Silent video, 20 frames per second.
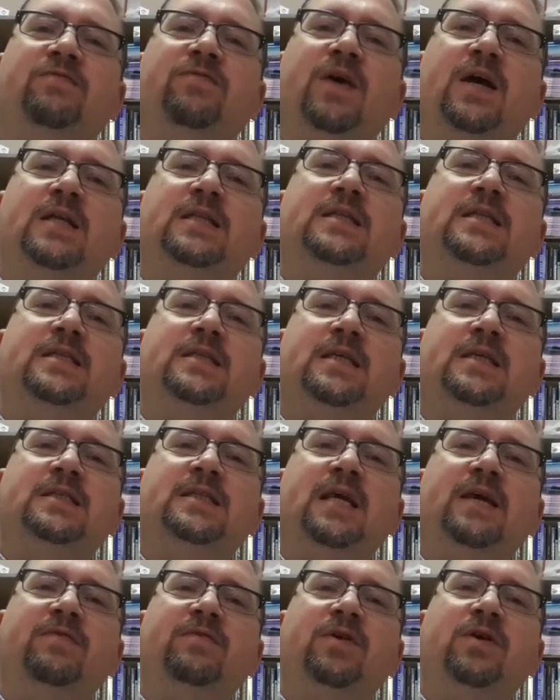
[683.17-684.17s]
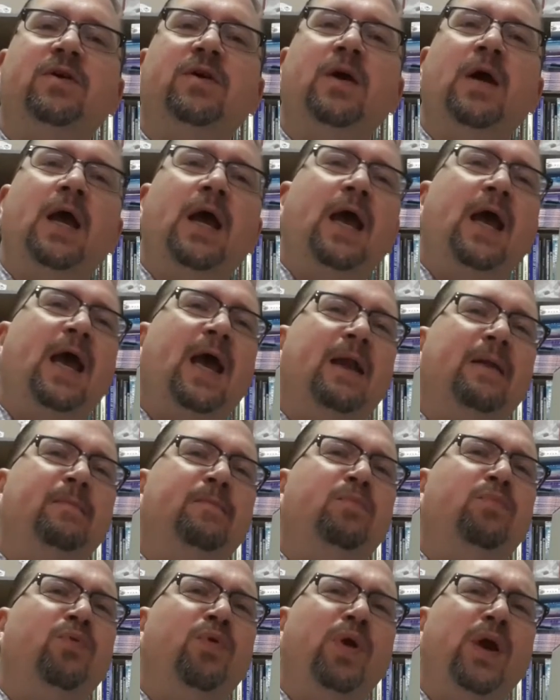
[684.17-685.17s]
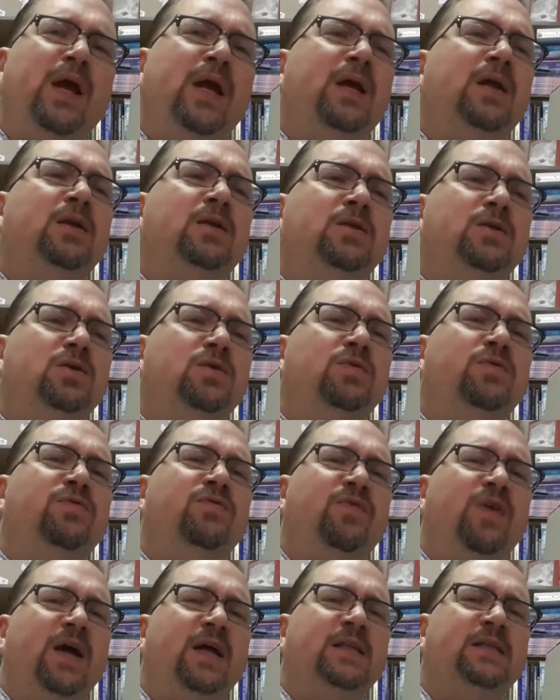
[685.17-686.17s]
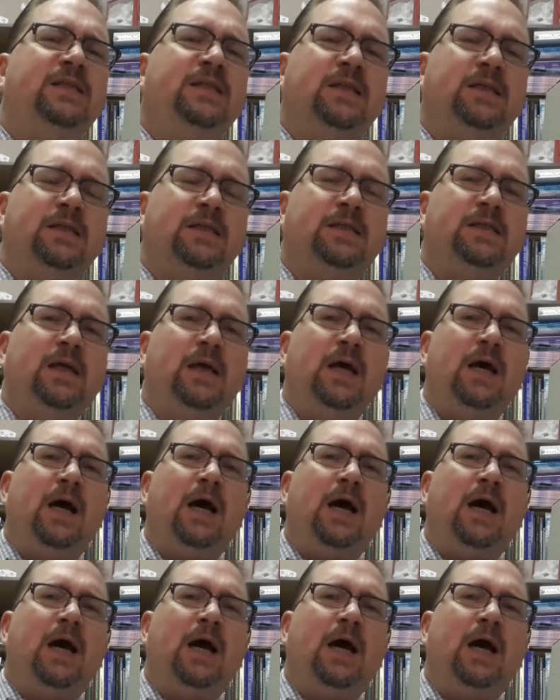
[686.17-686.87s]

Francis Xavier and bring to Francis